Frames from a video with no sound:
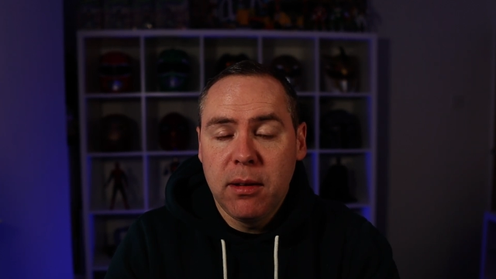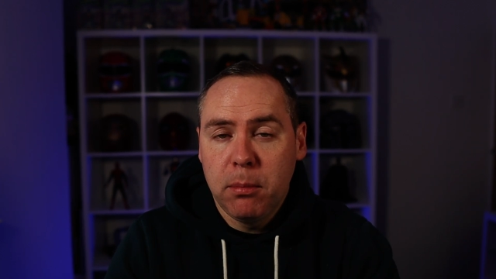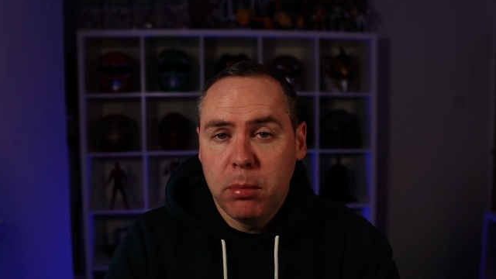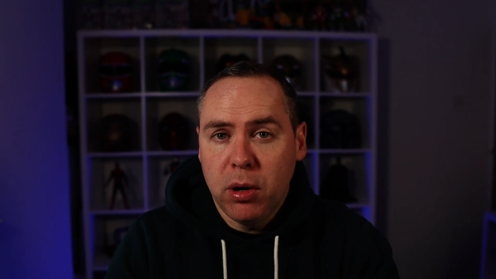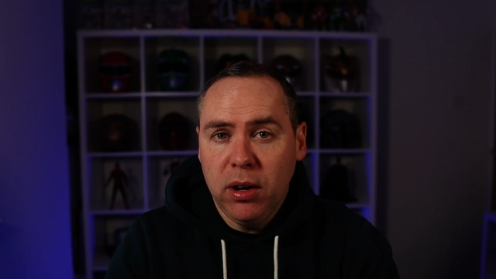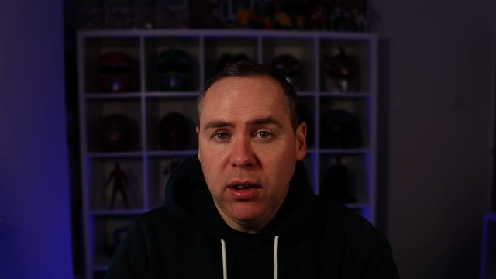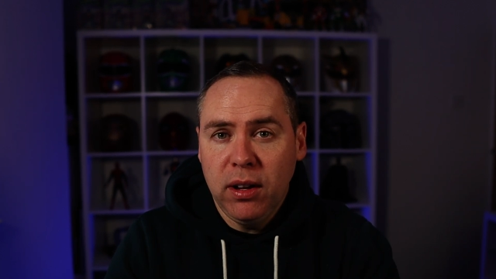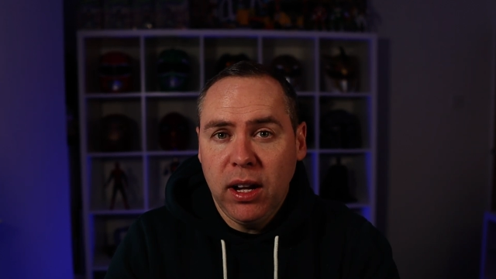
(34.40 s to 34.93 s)

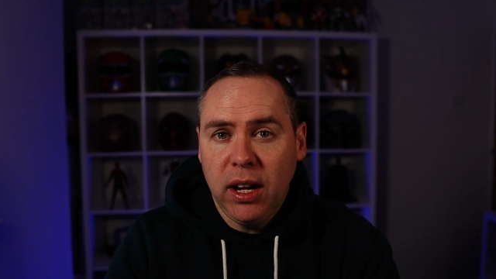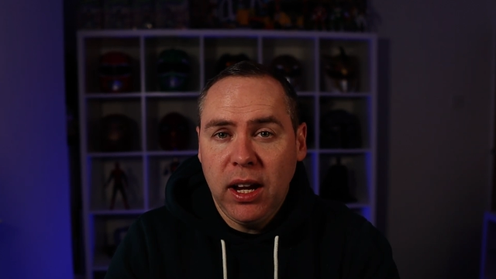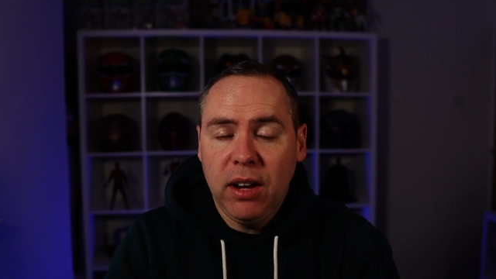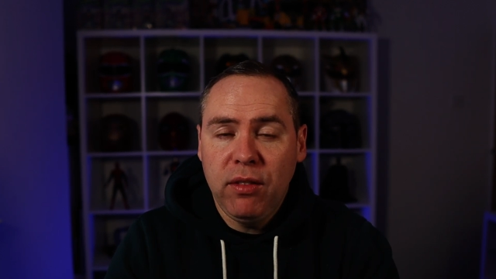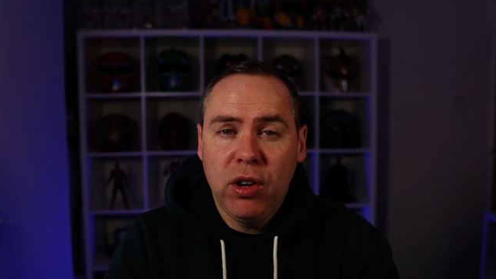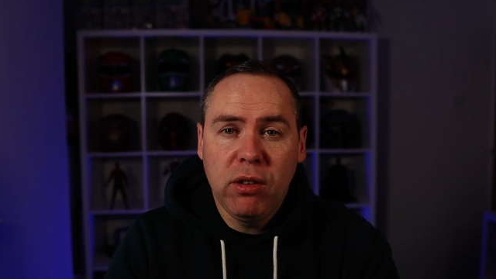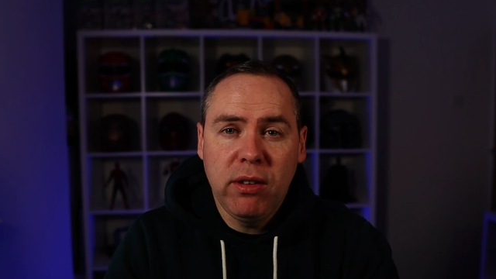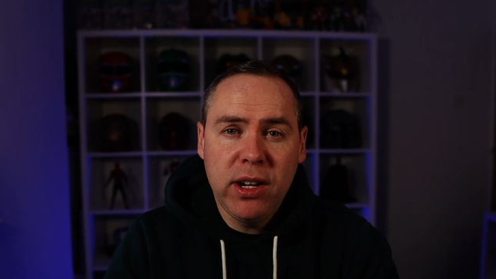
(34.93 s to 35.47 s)
But
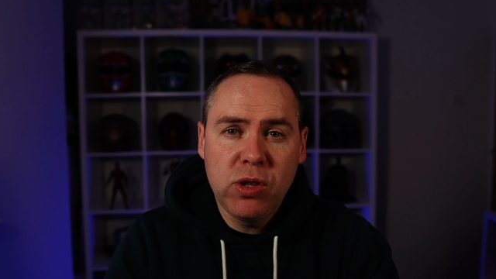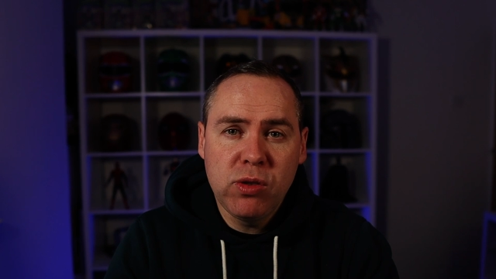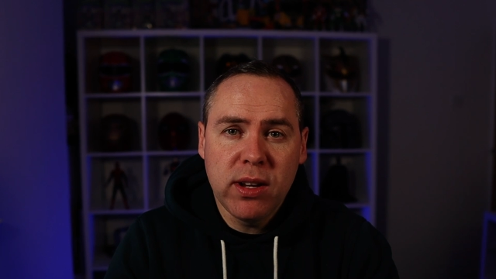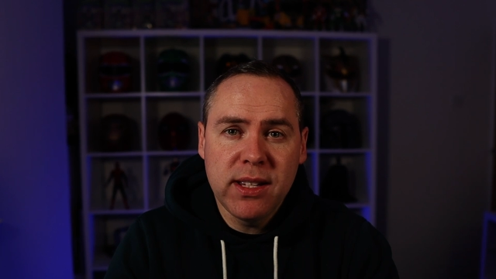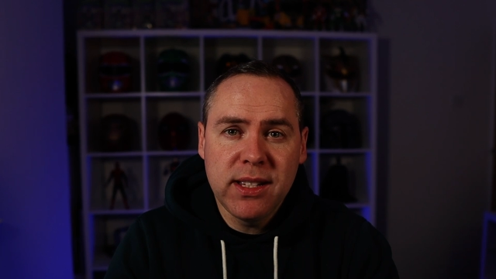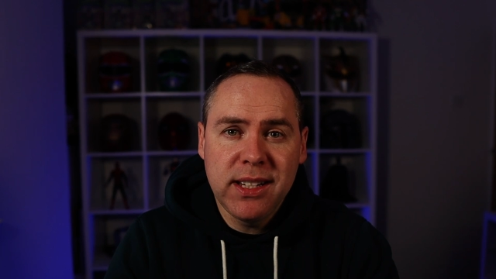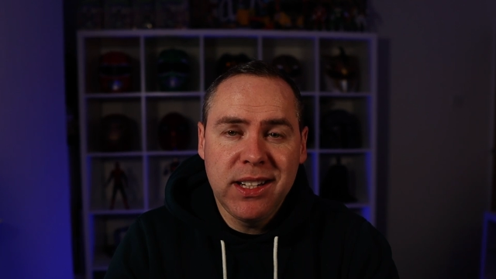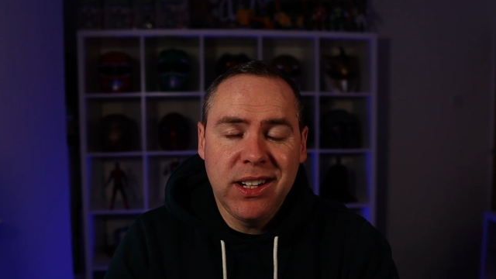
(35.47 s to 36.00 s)
if you're
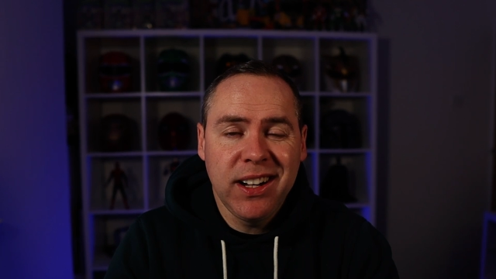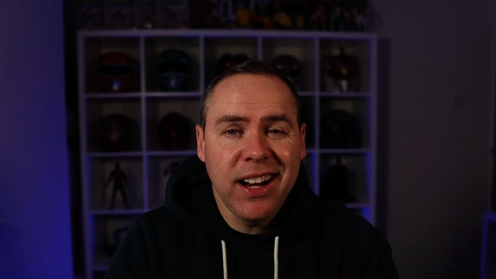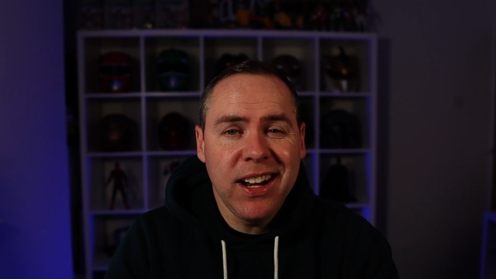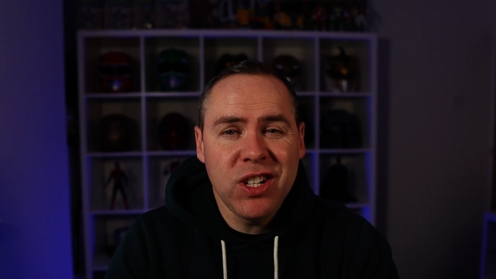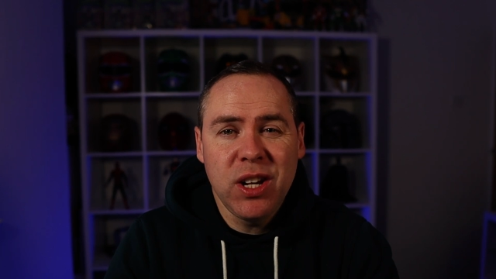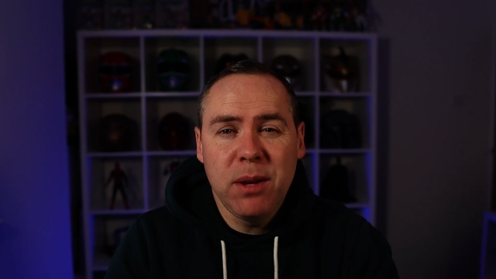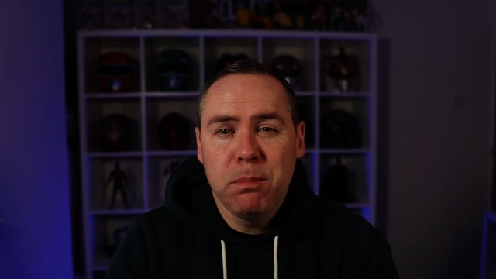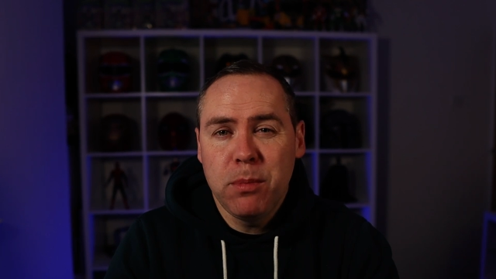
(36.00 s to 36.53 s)
interested, you can
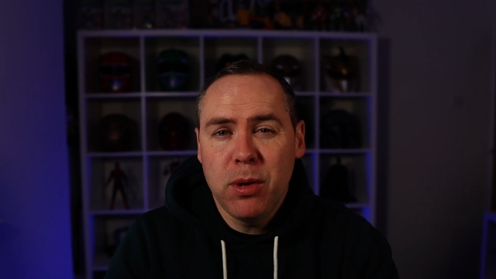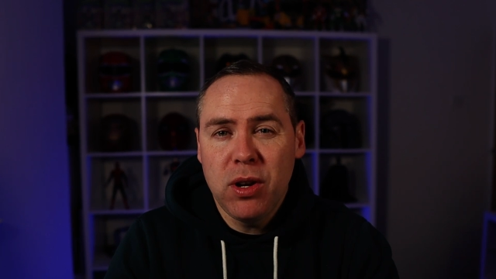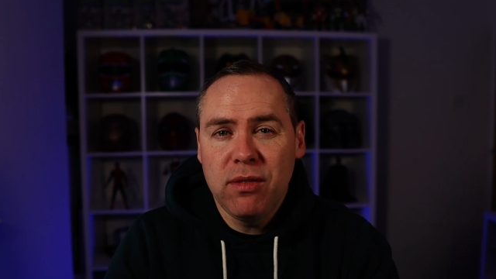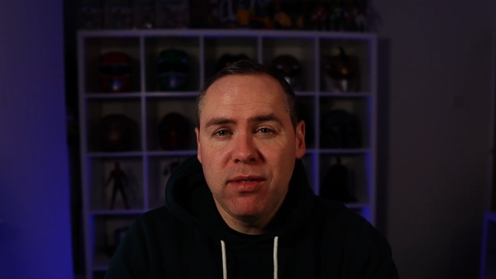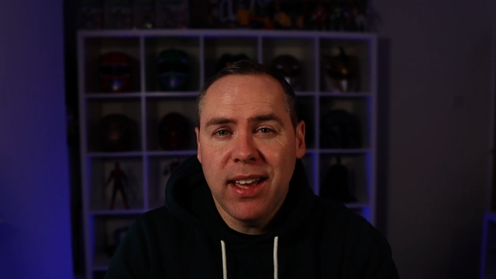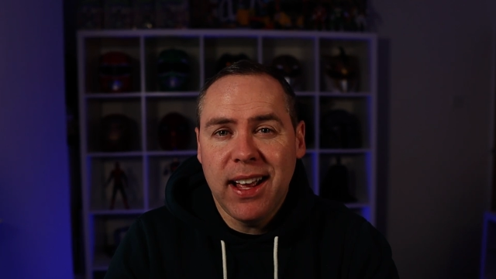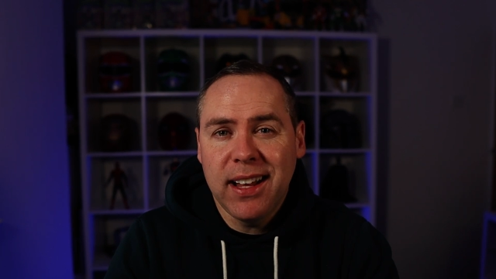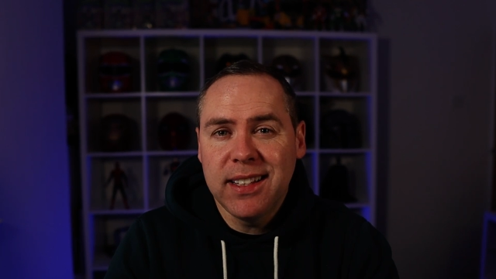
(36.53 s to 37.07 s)
actually
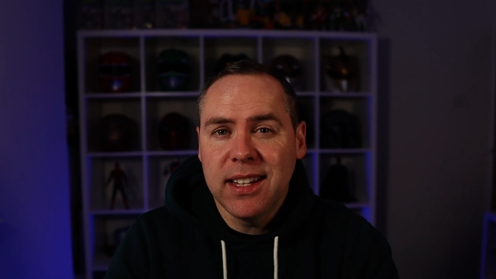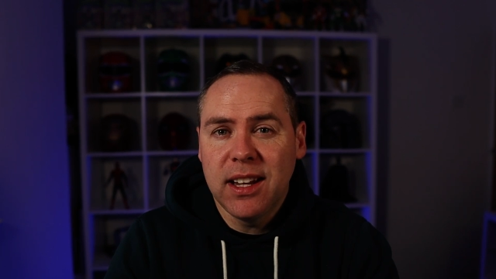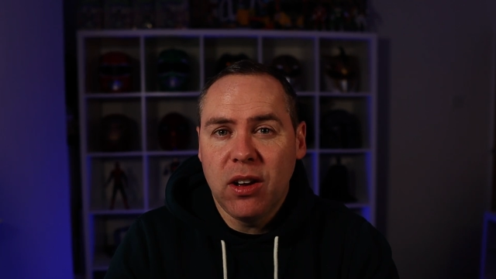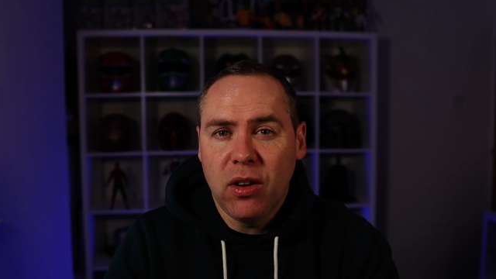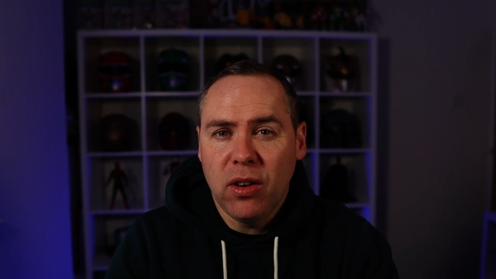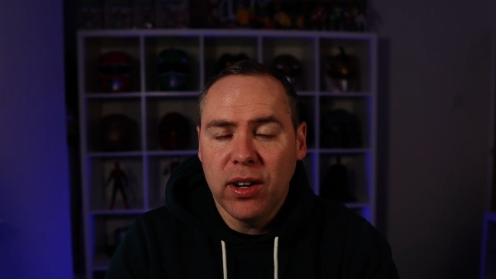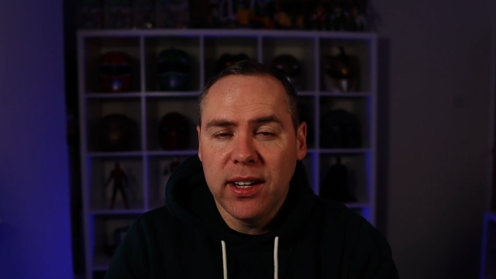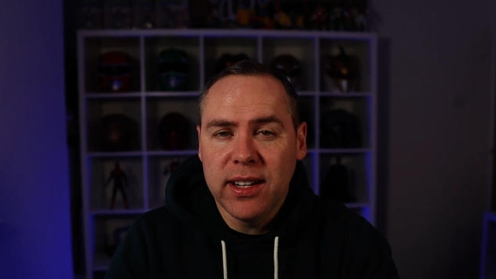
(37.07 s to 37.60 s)
move that to the
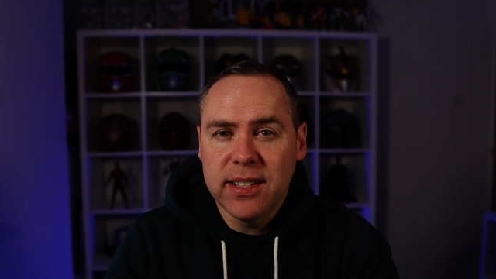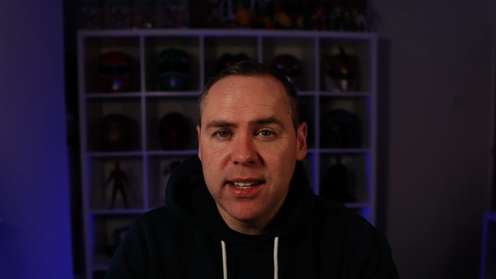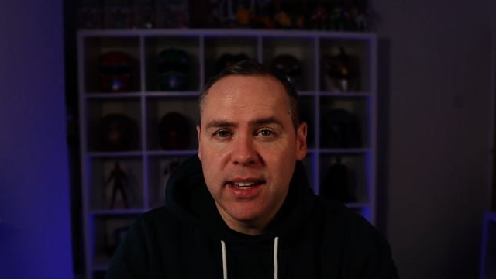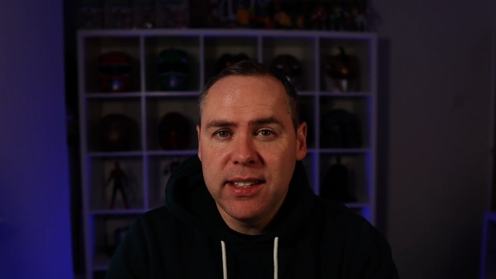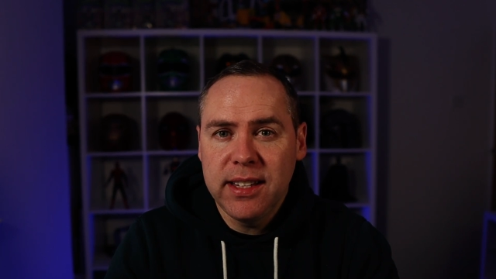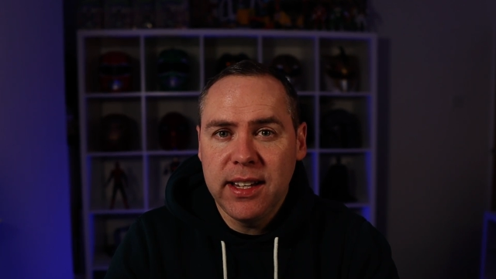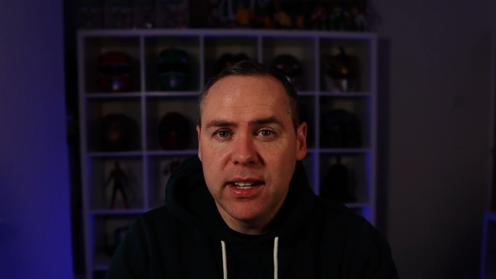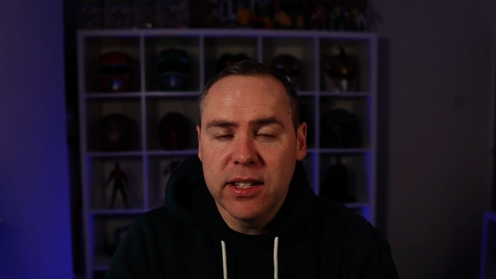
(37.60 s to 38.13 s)
high
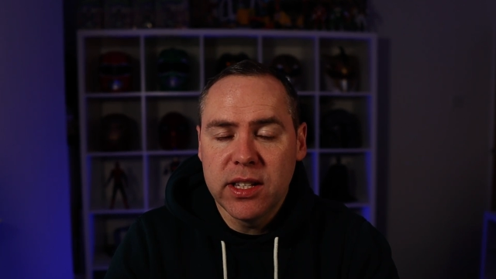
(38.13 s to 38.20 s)
setting.